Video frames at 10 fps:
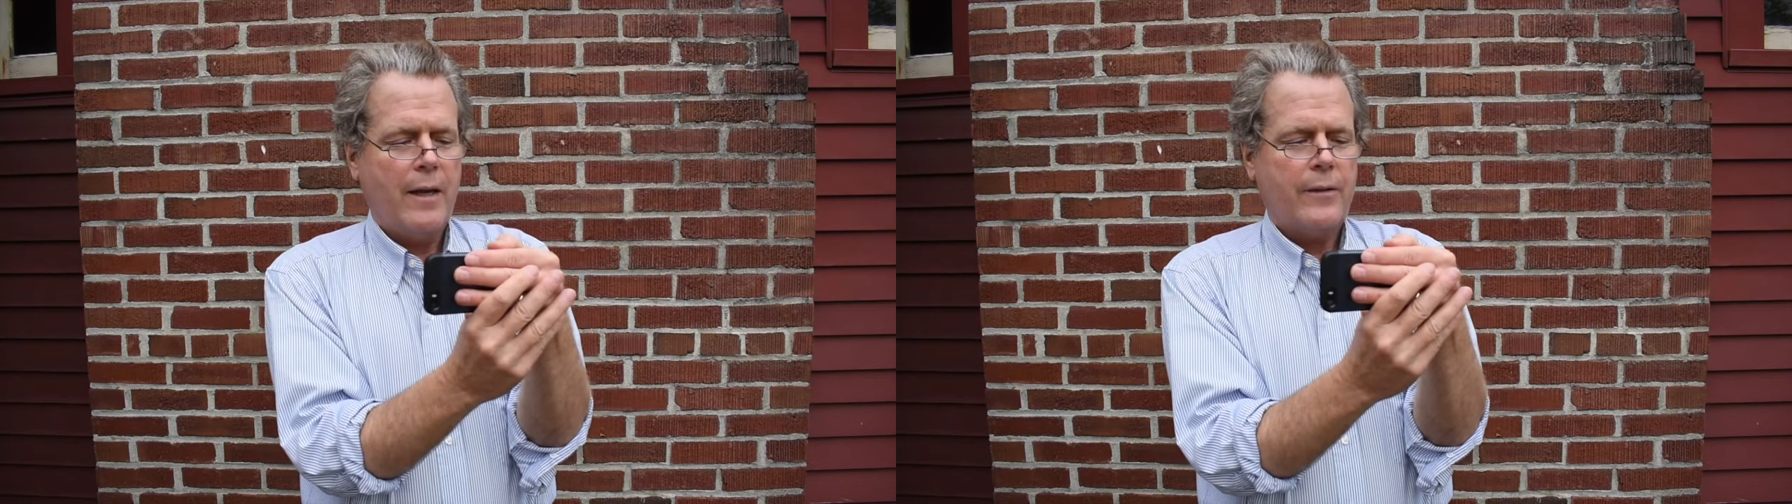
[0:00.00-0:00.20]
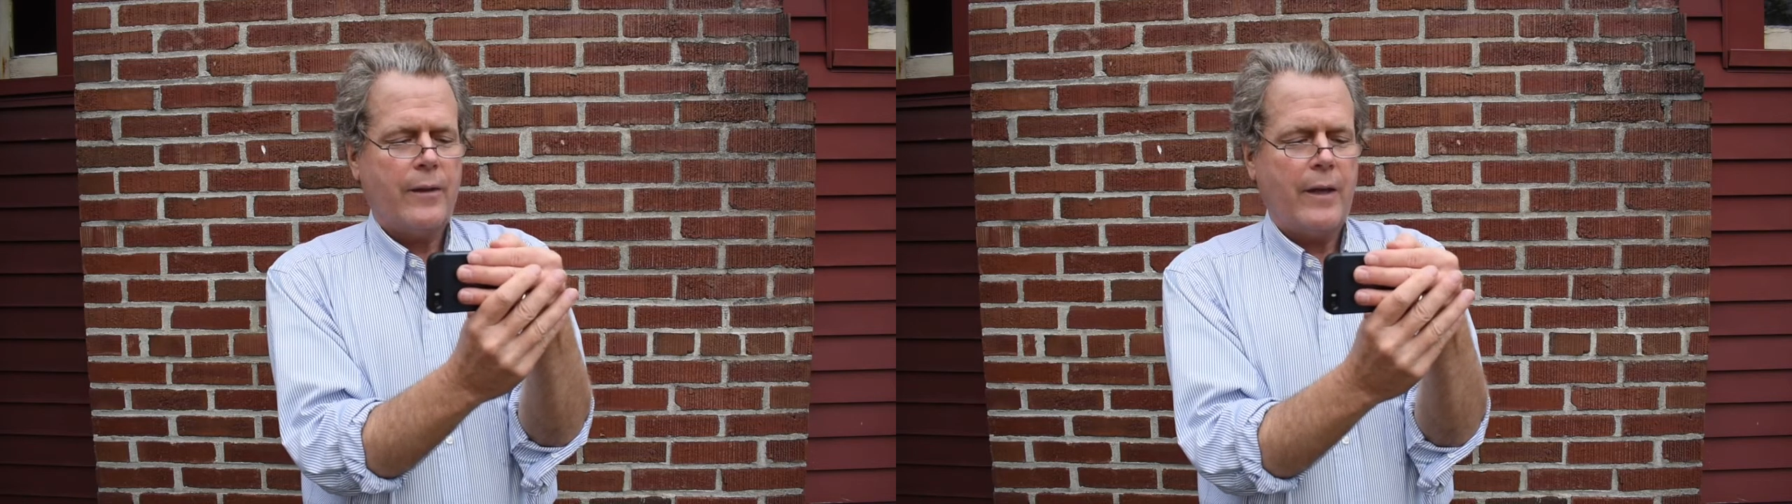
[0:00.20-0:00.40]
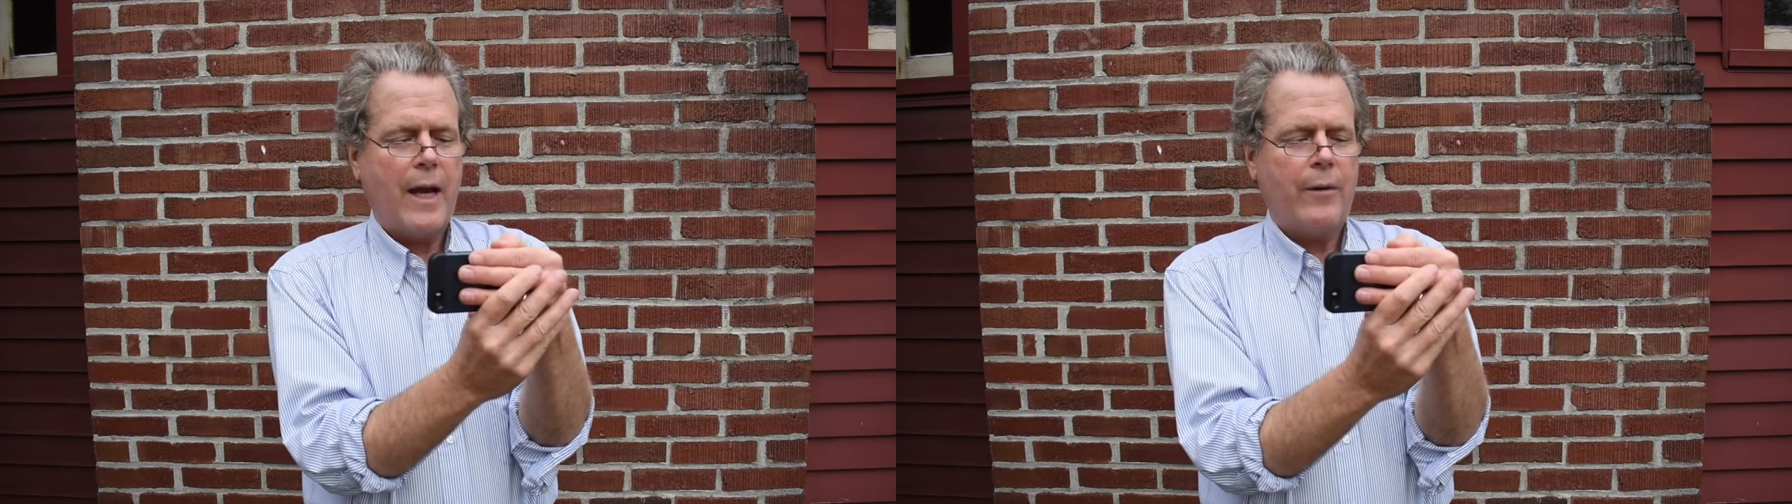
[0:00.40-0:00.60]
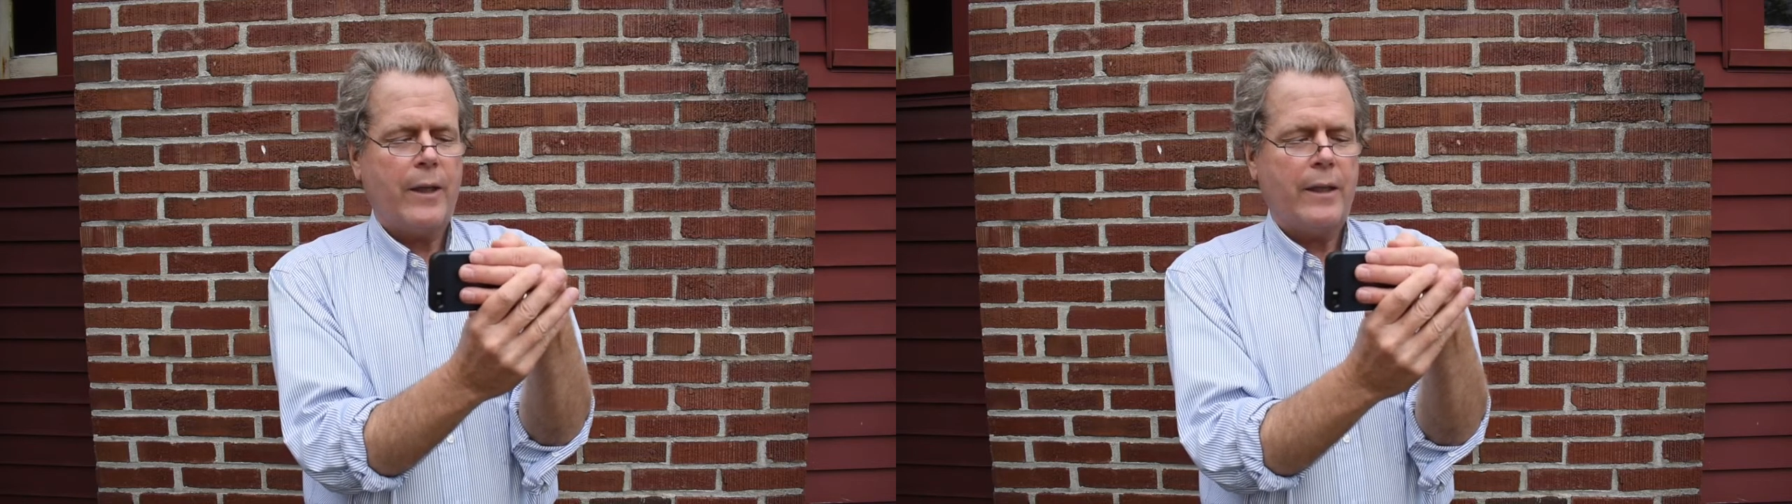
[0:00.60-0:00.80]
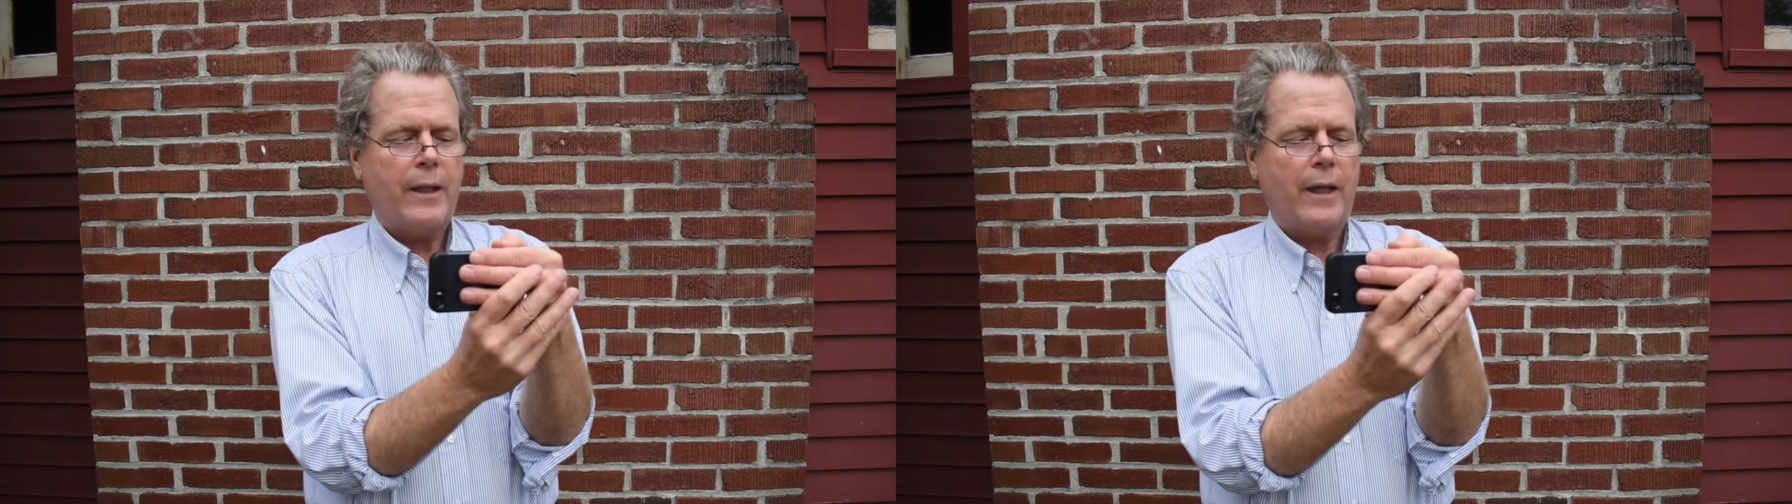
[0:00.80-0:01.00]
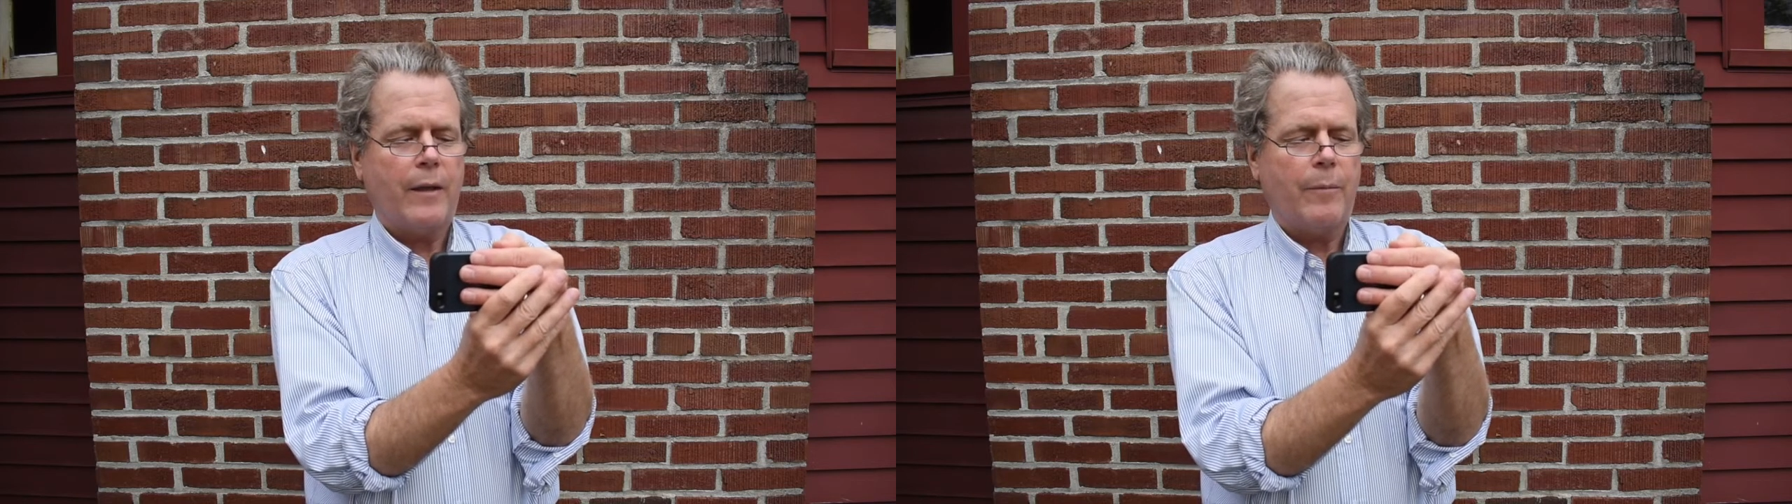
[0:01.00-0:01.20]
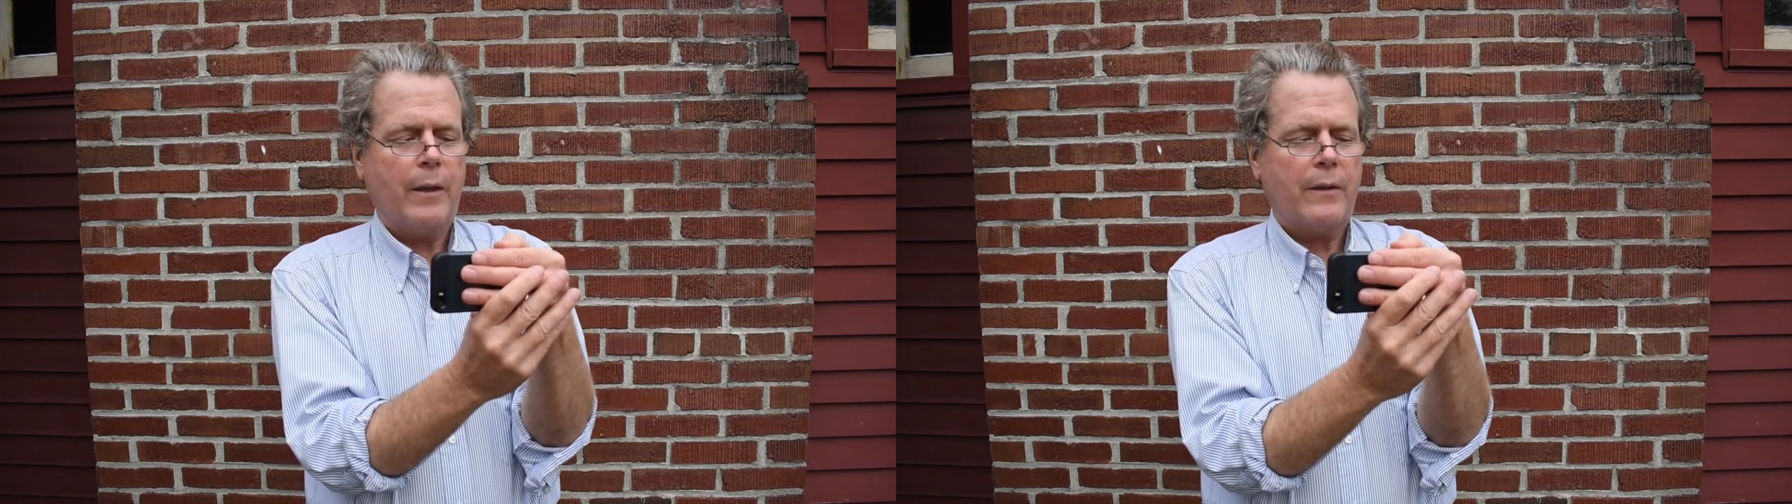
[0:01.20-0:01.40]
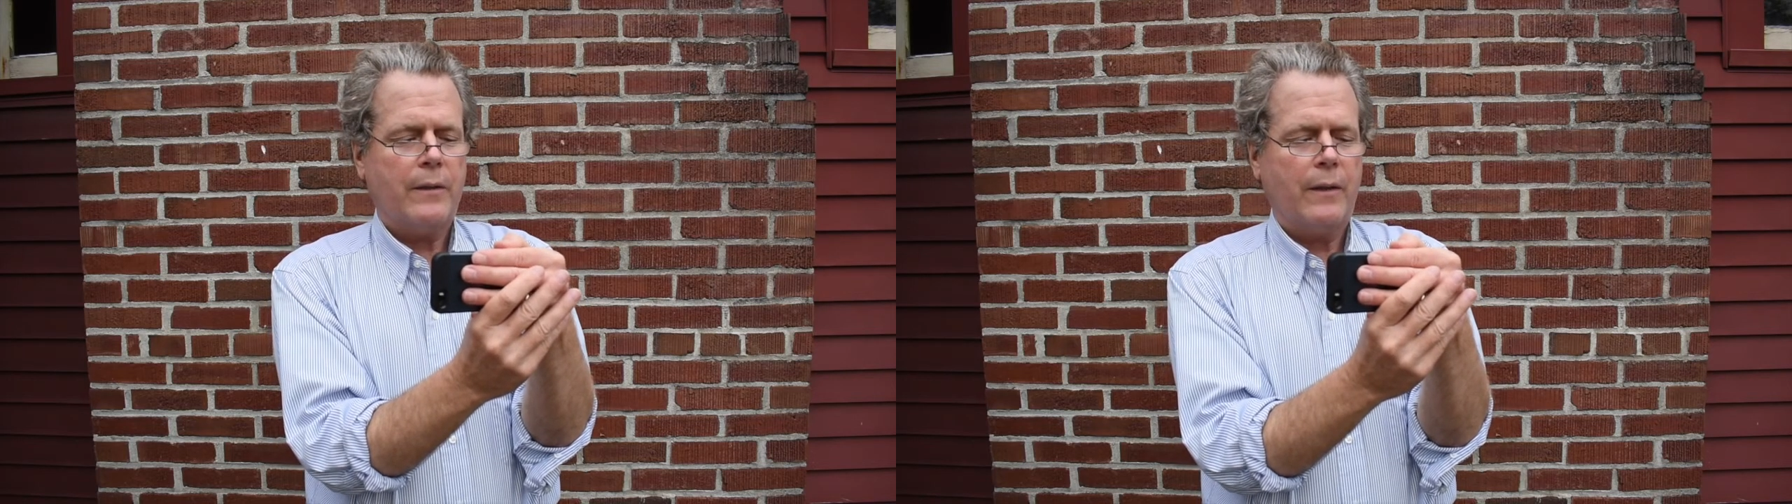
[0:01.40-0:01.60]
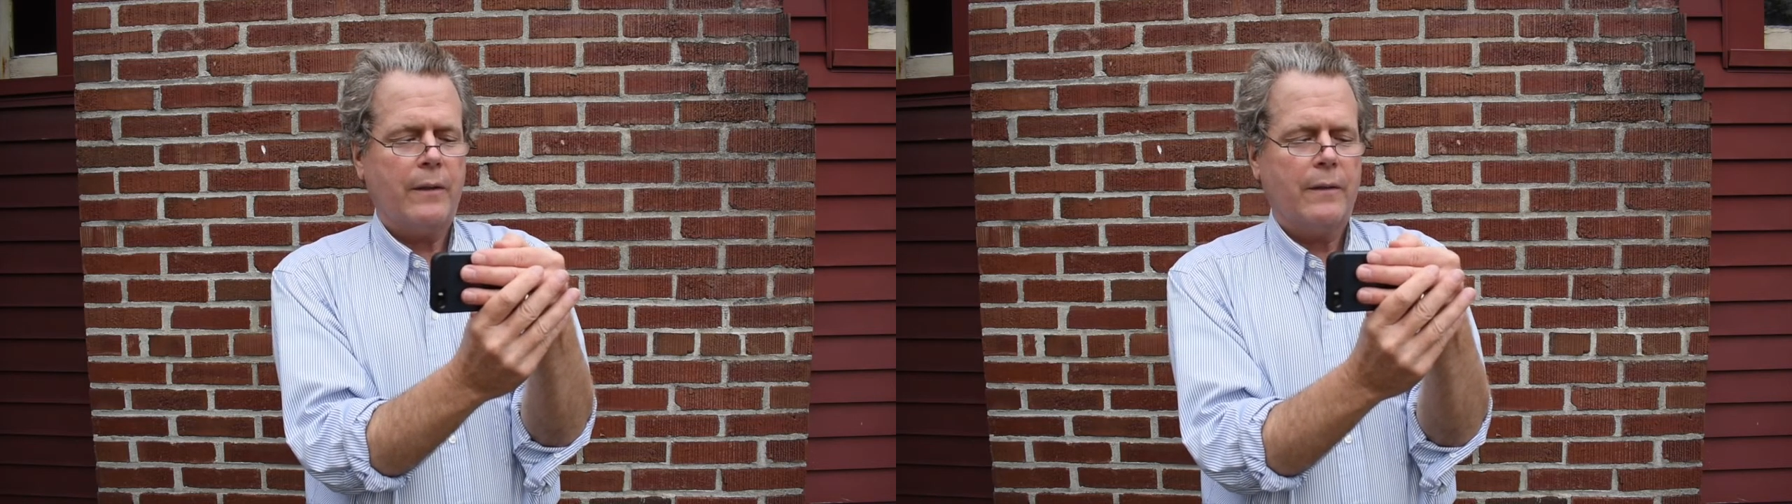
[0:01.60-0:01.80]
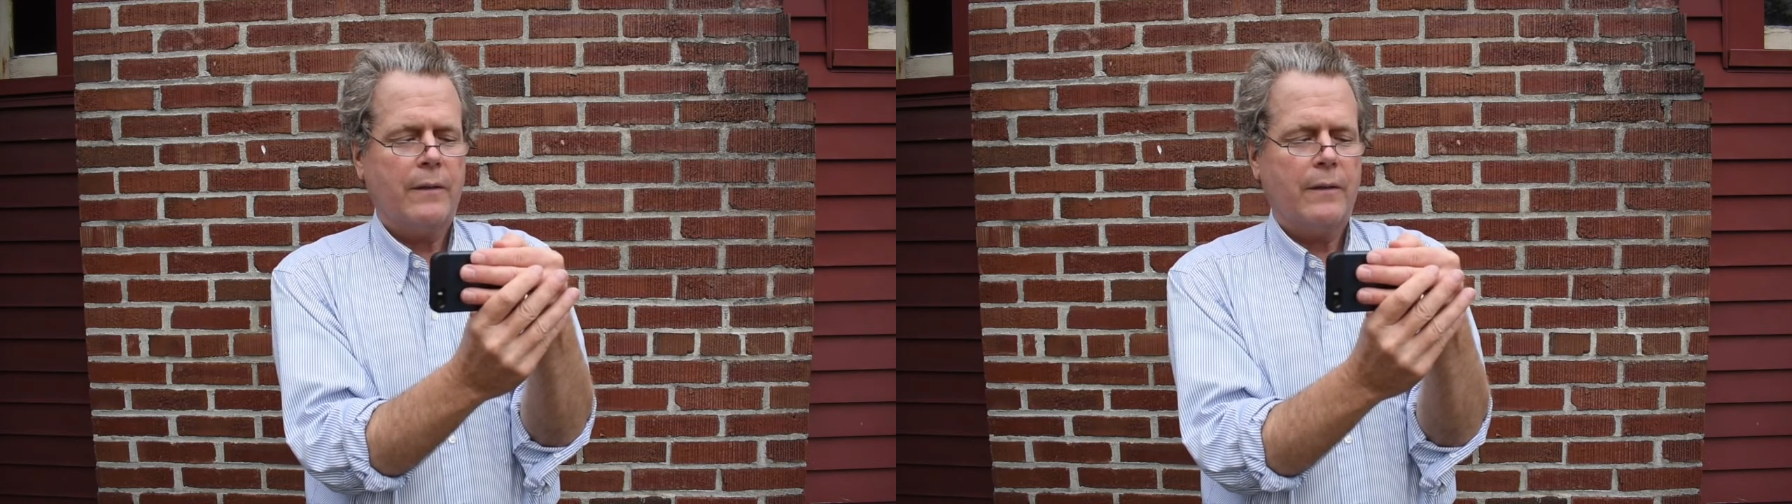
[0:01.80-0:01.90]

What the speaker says: So now when I take the picture,